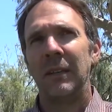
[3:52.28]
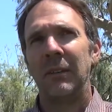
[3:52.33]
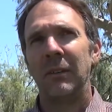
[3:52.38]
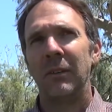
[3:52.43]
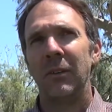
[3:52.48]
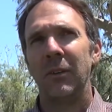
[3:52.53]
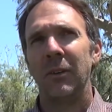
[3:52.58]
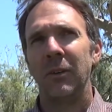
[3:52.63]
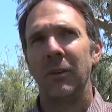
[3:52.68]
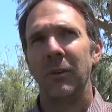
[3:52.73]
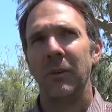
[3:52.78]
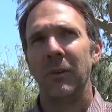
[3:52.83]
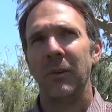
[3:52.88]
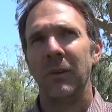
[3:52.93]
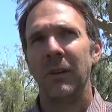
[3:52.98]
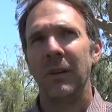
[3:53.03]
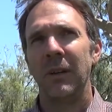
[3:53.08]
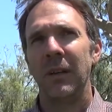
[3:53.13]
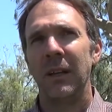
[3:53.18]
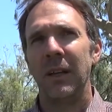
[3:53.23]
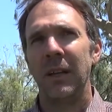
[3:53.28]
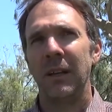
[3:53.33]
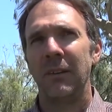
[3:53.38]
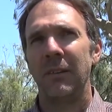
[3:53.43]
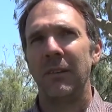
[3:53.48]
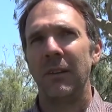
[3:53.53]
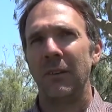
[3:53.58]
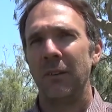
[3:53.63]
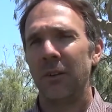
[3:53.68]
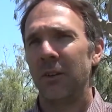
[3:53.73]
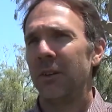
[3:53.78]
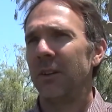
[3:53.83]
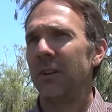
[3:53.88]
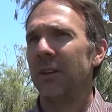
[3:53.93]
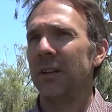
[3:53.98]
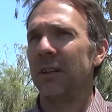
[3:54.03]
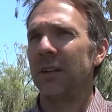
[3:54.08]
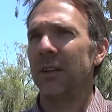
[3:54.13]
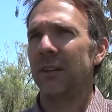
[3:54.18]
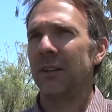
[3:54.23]
So it's
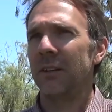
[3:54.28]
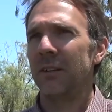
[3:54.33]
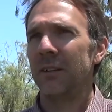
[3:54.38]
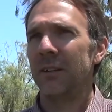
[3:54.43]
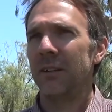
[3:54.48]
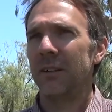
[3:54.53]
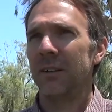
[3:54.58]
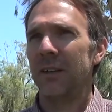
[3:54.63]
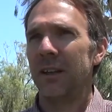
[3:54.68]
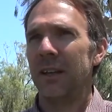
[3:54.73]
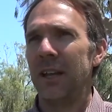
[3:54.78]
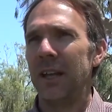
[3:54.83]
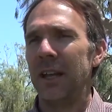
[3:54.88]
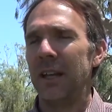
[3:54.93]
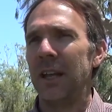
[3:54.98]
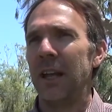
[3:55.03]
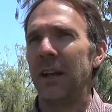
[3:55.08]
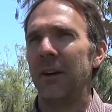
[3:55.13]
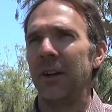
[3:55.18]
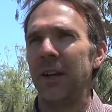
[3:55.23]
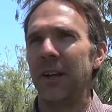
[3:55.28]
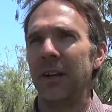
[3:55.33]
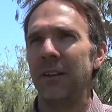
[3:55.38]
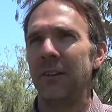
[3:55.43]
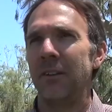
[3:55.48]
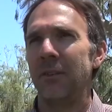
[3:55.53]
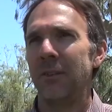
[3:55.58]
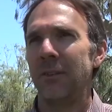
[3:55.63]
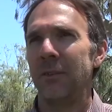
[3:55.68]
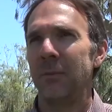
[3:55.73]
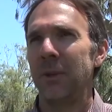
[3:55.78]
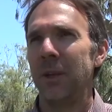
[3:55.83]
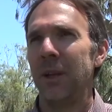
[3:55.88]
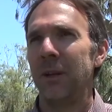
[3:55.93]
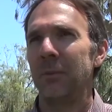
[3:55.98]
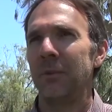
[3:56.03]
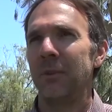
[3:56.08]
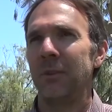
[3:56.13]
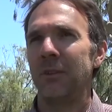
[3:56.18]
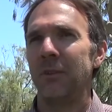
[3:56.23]
entirely in our hands to be
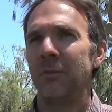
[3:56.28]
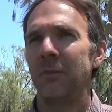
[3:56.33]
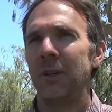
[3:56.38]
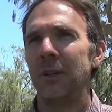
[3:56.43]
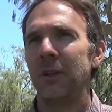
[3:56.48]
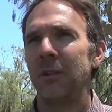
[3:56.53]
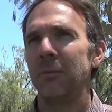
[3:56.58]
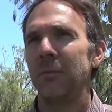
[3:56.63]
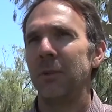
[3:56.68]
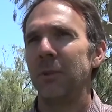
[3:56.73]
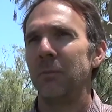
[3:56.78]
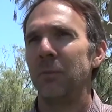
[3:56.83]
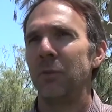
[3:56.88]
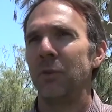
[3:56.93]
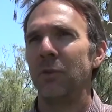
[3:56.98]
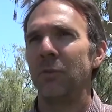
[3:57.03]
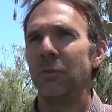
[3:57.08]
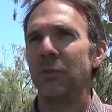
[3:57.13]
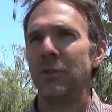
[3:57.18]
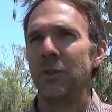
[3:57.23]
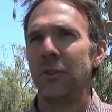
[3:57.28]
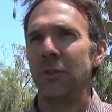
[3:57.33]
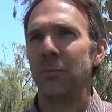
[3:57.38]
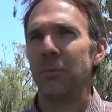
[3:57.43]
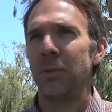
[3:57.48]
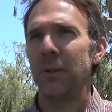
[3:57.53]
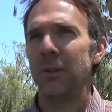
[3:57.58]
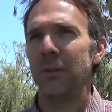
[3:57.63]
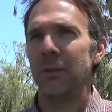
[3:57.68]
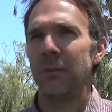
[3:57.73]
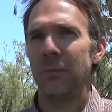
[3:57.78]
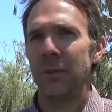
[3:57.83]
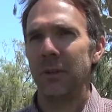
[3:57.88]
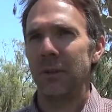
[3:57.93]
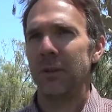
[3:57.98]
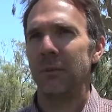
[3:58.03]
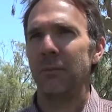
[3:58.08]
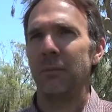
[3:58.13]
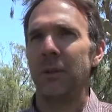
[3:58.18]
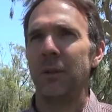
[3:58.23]
able to develop improved germplasm
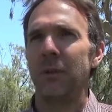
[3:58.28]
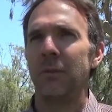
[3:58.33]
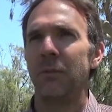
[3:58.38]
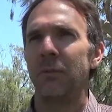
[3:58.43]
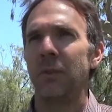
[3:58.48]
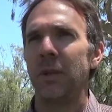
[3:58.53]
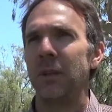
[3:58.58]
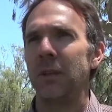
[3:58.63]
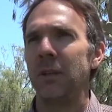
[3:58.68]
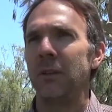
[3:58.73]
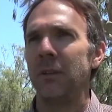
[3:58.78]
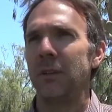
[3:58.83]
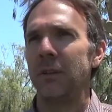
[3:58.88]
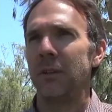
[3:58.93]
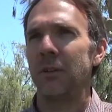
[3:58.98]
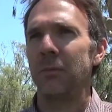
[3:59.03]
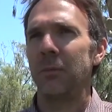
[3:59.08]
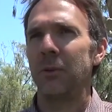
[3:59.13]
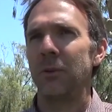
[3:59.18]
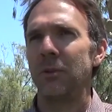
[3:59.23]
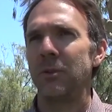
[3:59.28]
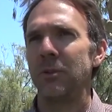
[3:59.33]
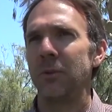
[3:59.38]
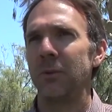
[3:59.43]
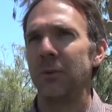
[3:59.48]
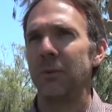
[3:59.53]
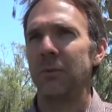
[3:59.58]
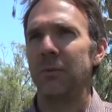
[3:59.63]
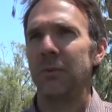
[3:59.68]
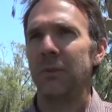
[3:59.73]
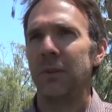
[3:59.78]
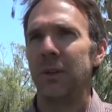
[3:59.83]
that can be fed into the commercial